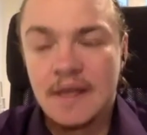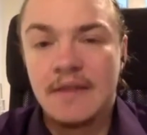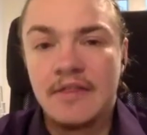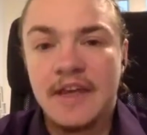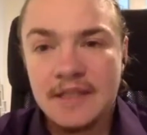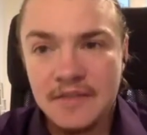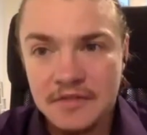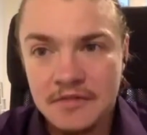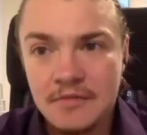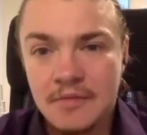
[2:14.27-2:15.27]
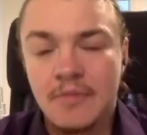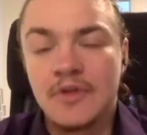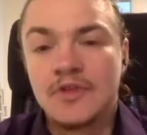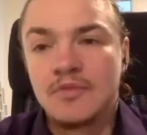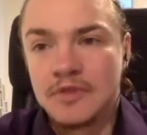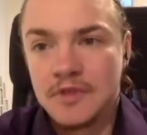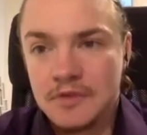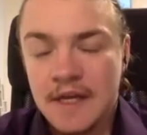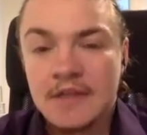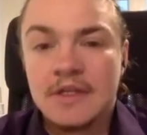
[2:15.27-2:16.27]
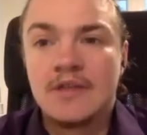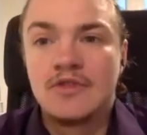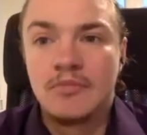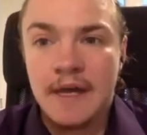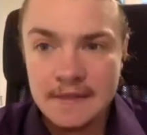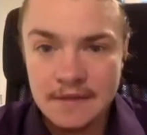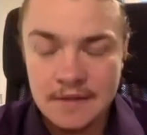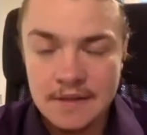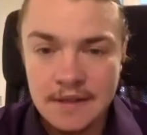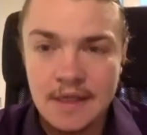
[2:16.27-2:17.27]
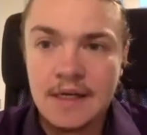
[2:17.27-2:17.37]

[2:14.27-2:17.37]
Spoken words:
And then if you want to pursue that, you can do a master's